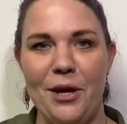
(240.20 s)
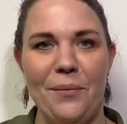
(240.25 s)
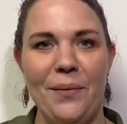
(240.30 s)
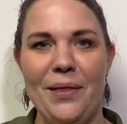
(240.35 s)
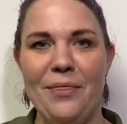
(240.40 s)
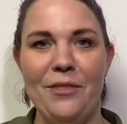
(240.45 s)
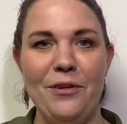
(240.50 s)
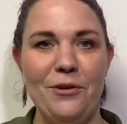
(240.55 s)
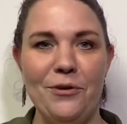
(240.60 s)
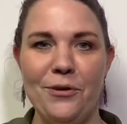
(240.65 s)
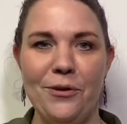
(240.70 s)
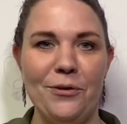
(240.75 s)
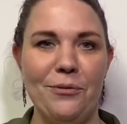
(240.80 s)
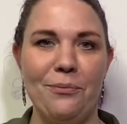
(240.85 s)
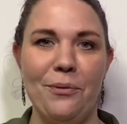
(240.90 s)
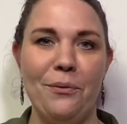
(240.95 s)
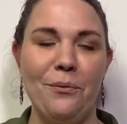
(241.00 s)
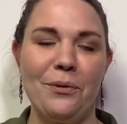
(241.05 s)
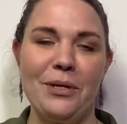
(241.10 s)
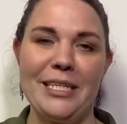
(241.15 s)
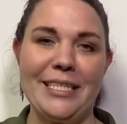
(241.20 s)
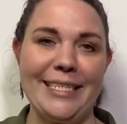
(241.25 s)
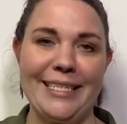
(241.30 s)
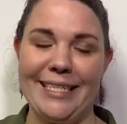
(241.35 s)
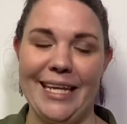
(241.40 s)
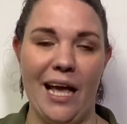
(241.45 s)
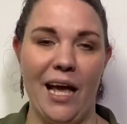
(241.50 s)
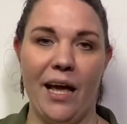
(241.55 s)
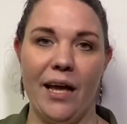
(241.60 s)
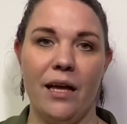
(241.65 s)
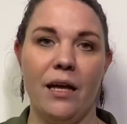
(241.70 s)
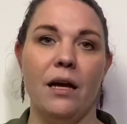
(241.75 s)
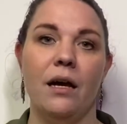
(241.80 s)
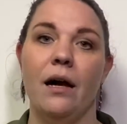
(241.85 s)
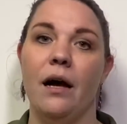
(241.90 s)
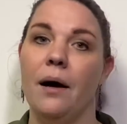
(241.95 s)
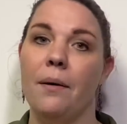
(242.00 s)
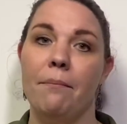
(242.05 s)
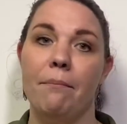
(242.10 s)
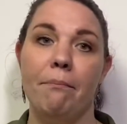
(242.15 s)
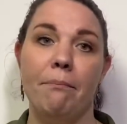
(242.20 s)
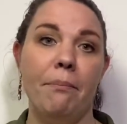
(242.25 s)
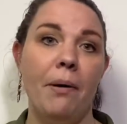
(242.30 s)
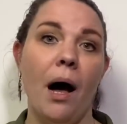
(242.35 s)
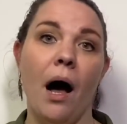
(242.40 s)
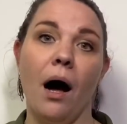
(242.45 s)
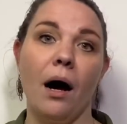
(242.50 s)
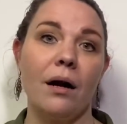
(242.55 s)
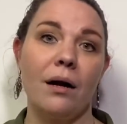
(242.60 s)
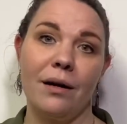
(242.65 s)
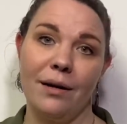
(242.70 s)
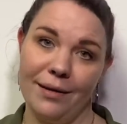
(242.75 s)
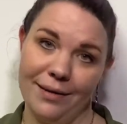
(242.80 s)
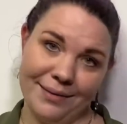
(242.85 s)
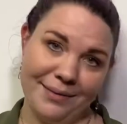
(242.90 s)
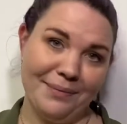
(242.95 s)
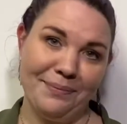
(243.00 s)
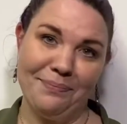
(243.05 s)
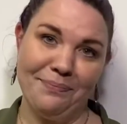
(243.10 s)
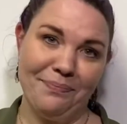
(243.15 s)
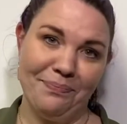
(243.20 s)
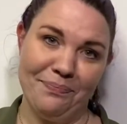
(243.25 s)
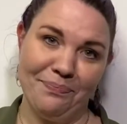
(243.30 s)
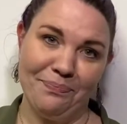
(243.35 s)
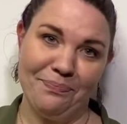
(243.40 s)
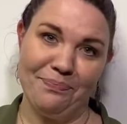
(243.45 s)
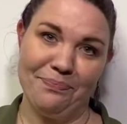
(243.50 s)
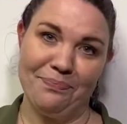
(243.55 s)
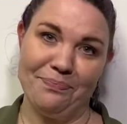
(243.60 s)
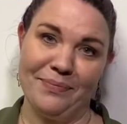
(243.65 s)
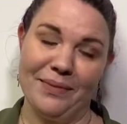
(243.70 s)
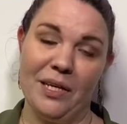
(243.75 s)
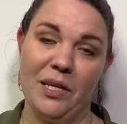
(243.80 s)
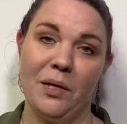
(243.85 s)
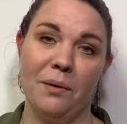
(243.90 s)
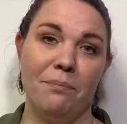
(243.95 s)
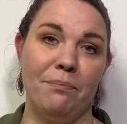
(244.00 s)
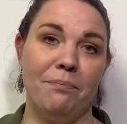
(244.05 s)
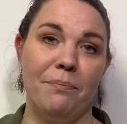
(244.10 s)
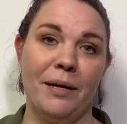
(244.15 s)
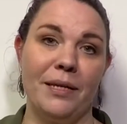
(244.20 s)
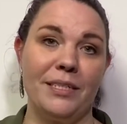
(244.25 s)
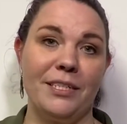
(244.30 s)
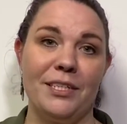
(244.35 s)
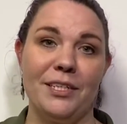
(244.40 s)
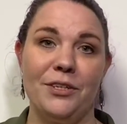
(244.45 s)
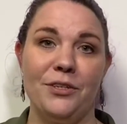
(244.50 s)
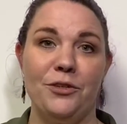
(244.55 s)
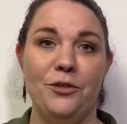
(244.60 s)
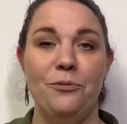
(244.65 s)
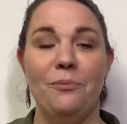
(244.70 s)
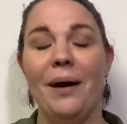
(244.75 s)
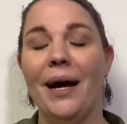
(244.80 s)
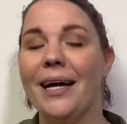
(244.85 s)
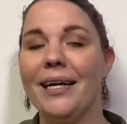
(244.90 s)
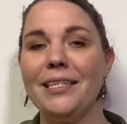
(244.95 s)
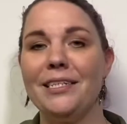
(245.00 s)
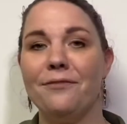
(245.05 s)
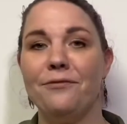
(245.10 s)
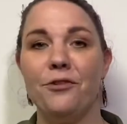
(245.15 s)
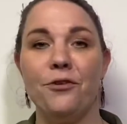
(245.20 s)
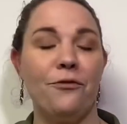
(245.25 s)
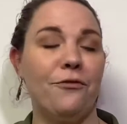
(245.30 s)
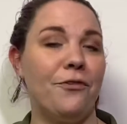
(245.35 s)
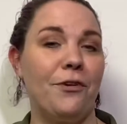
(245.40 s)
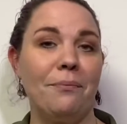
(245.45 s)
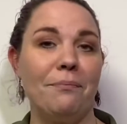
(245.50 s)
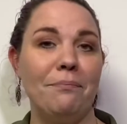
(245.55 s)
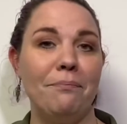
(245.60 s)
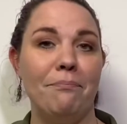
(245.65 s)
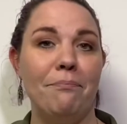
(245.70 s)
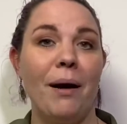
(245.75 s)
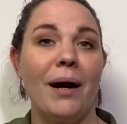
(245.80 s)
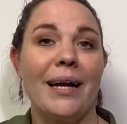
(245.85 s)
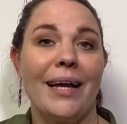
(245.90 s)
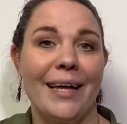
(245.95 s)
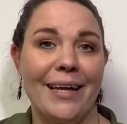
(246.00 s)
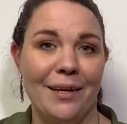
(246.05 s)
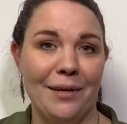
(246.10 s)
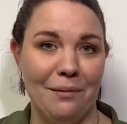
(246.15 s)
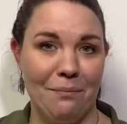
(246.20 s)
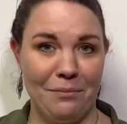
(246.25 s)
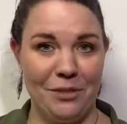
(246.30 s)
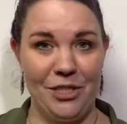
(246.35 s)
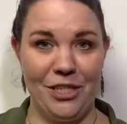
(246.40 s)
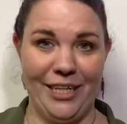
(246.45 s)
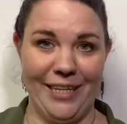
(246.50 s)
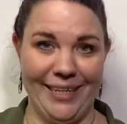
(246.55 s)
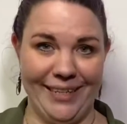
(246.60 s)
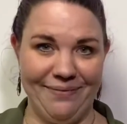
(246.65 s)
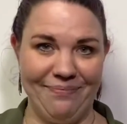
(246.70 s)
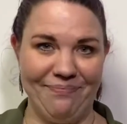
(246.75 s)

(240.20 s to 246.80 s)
in the north, we wouldn't say buck, but you might if you're from Buckinghamshire.